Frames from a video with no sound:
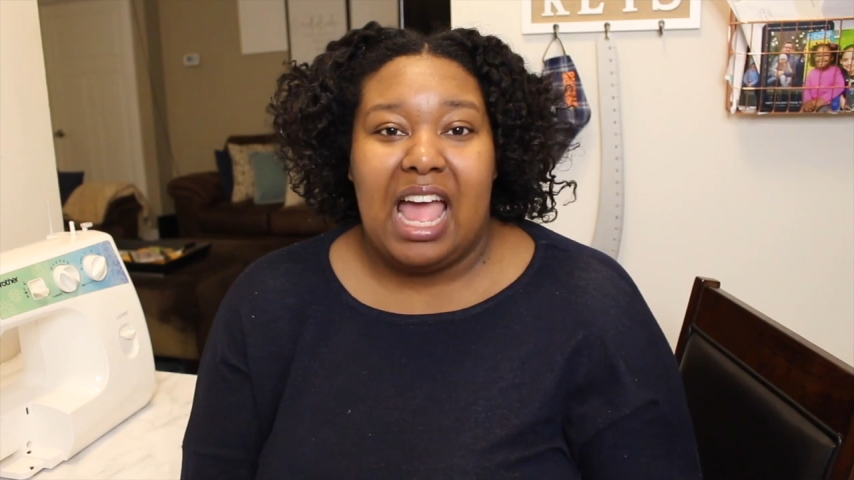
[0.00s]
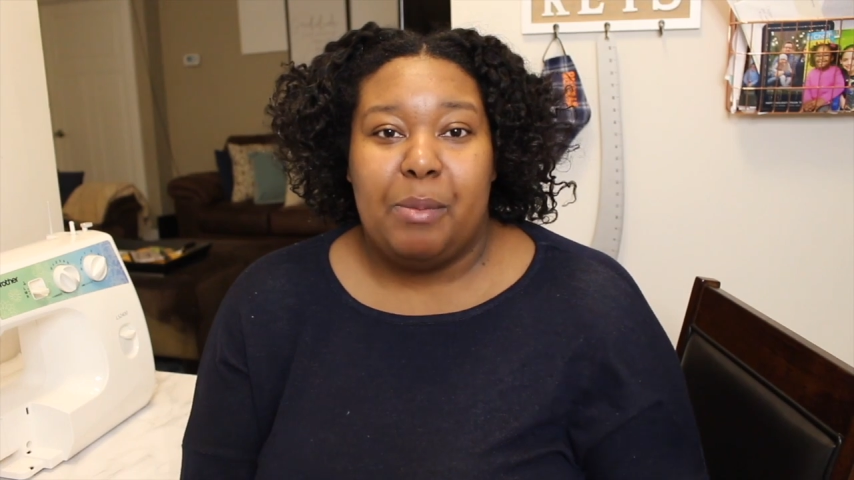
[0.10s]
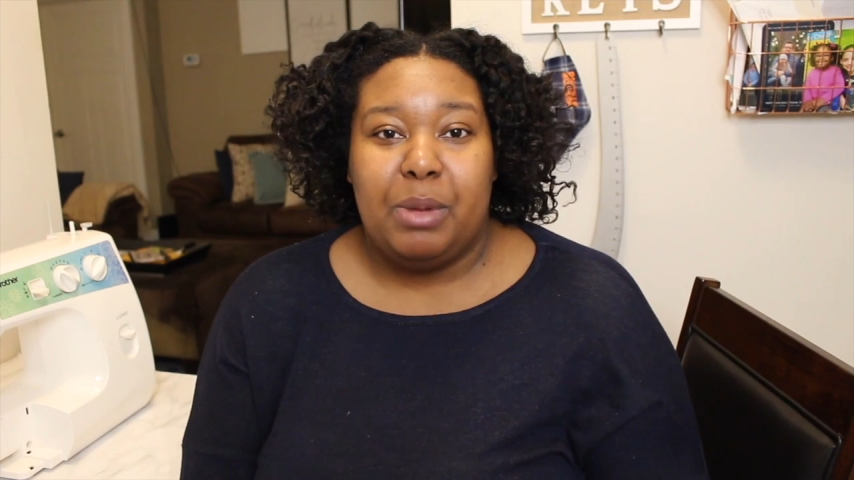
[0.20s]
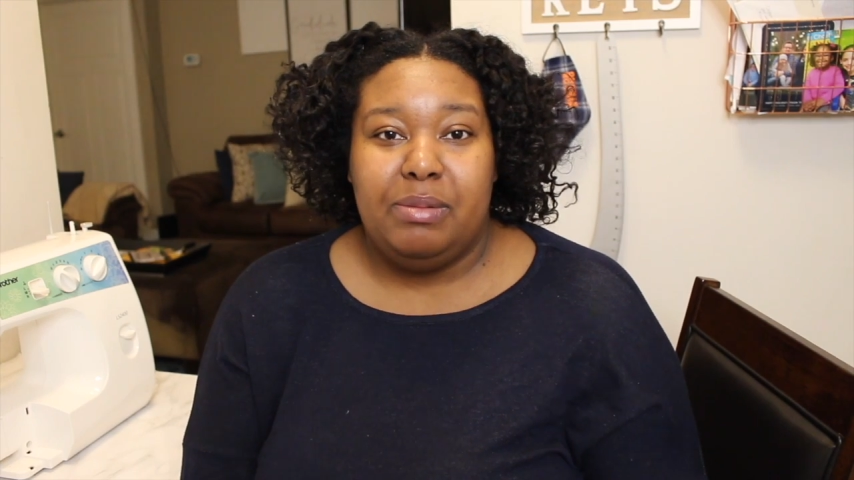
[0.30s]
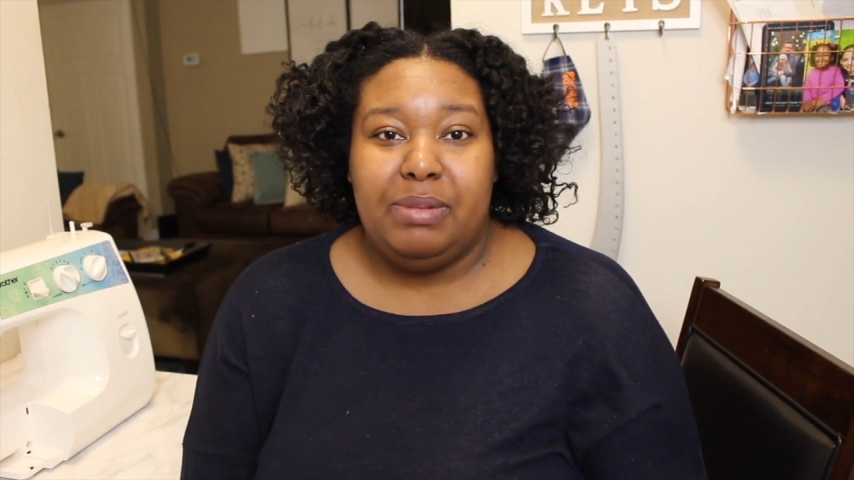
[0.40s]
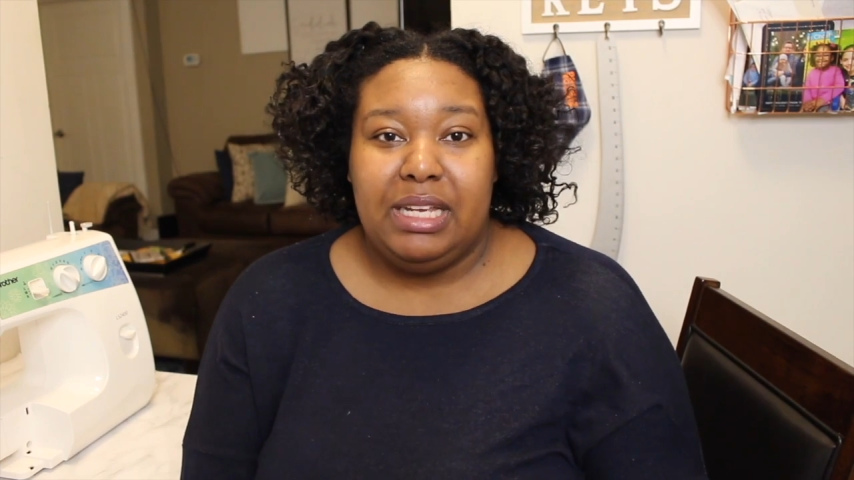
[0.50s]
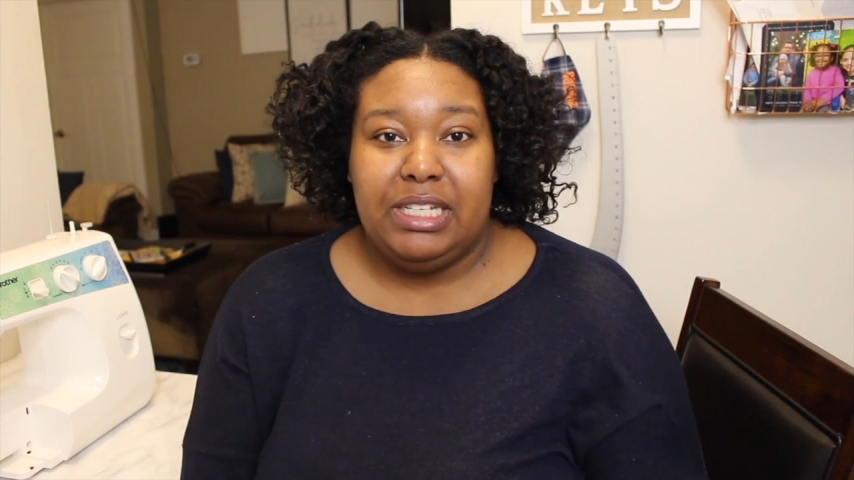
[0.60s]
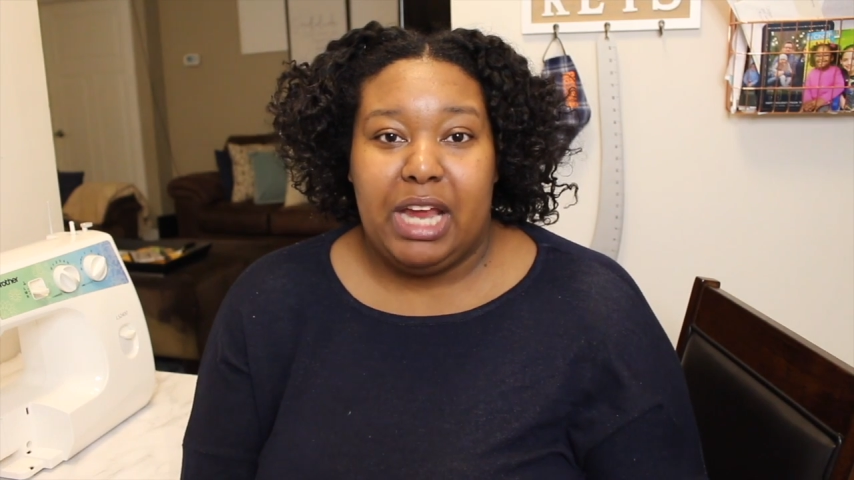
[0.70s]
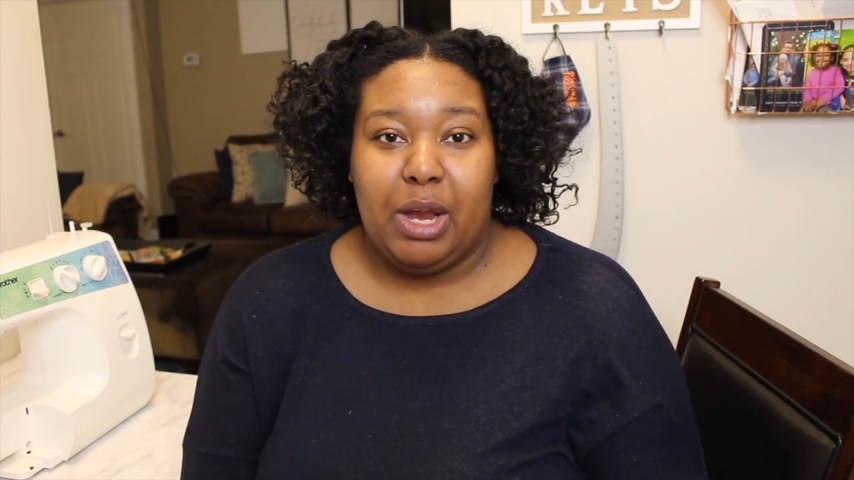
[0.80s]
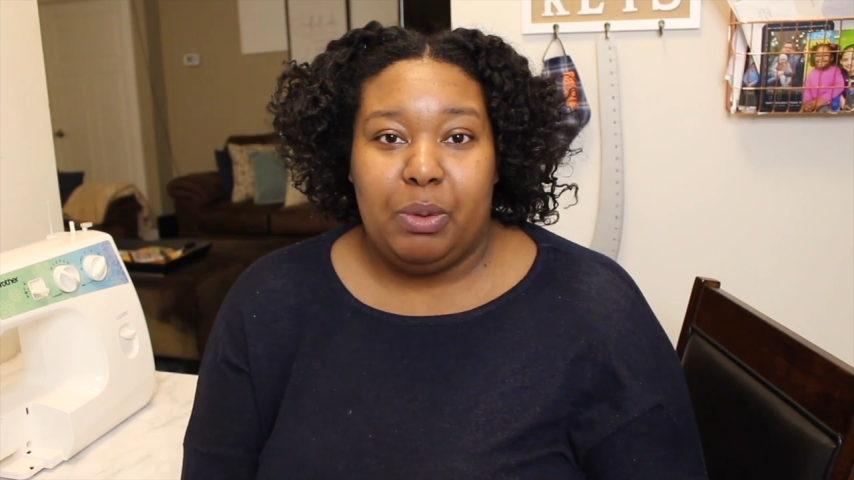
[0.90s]
I'm going to be
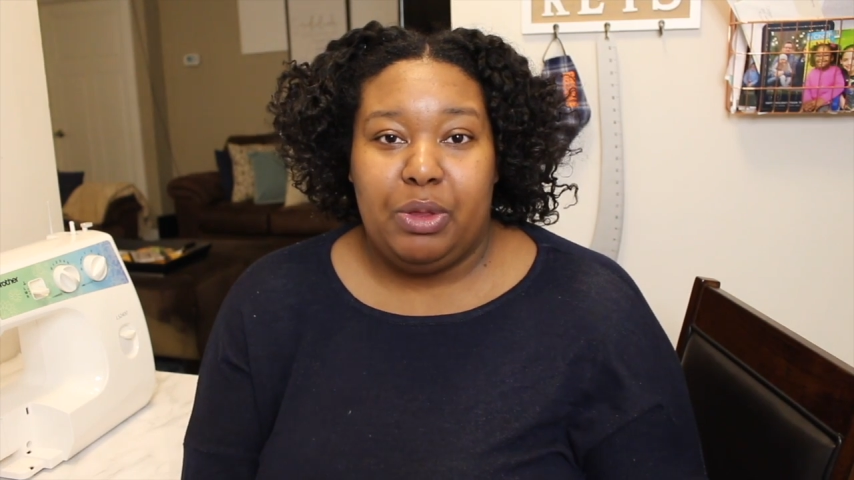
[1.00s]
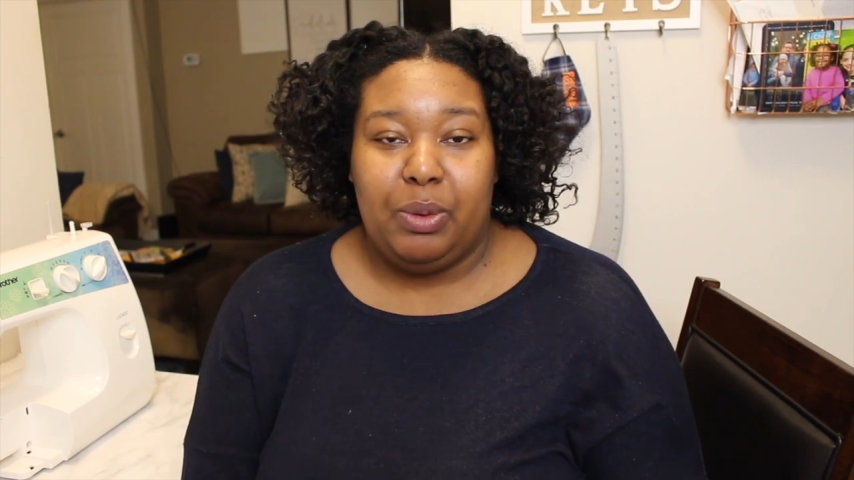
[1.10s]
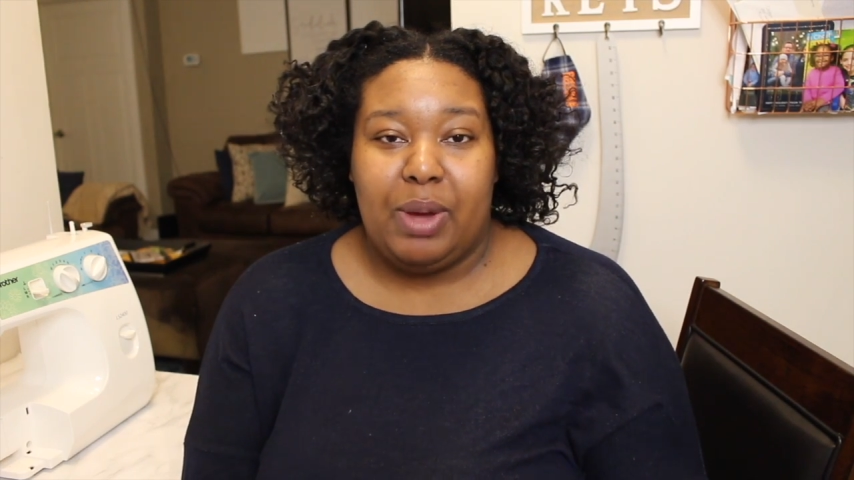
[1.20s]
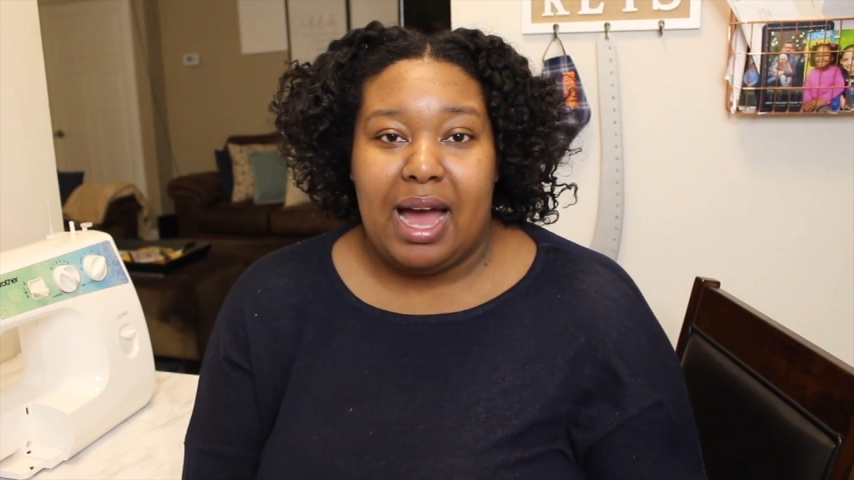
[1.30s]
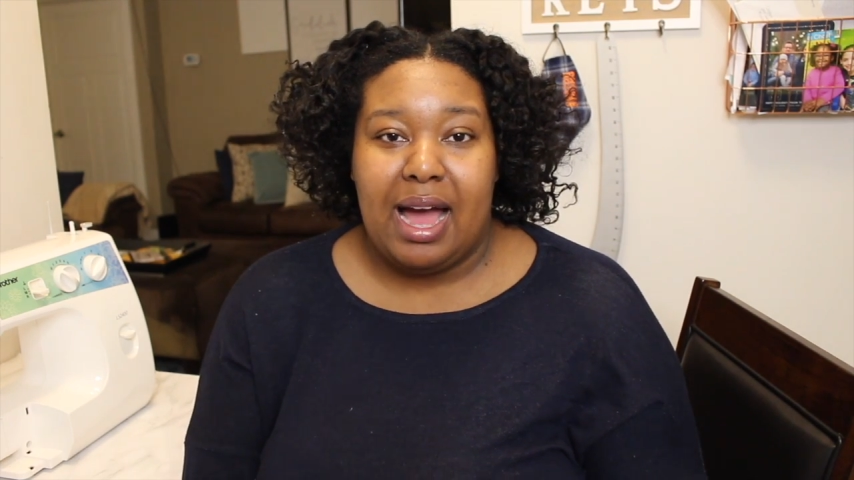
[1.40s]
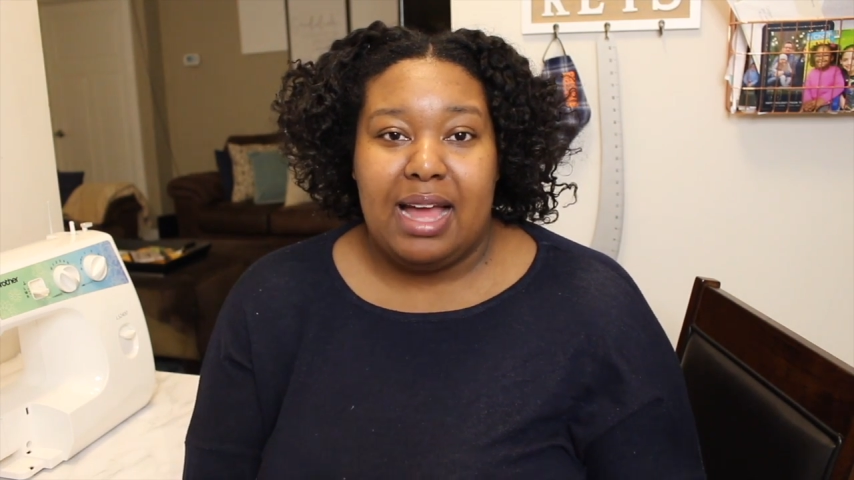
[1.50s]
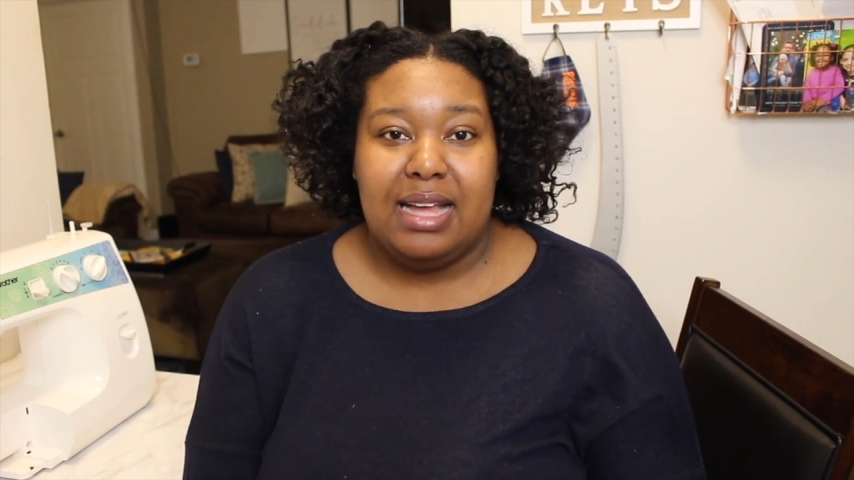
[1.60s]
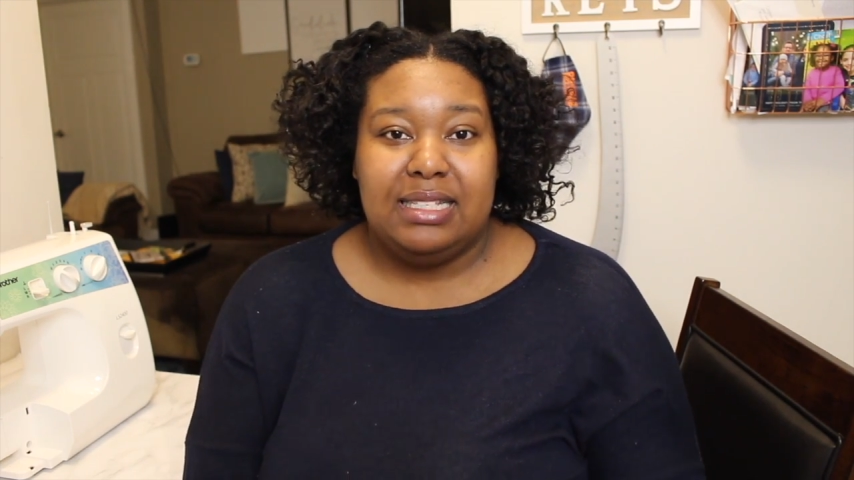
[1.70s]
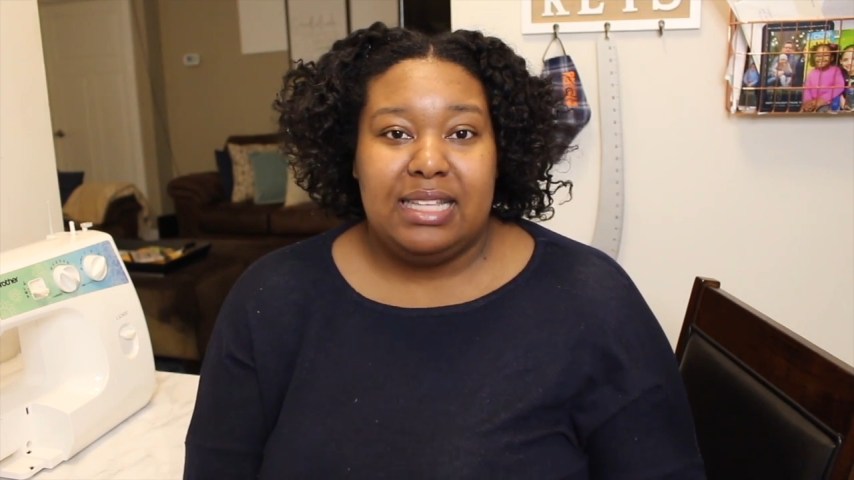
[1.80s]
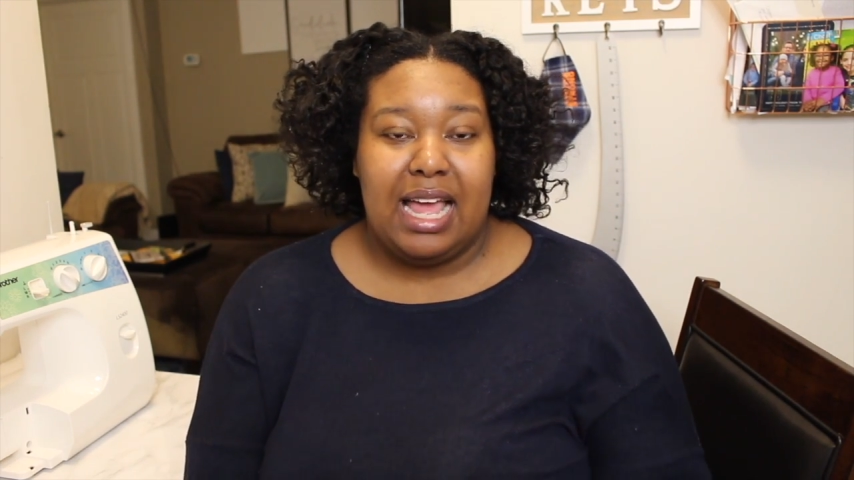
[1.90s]
sharing with you guys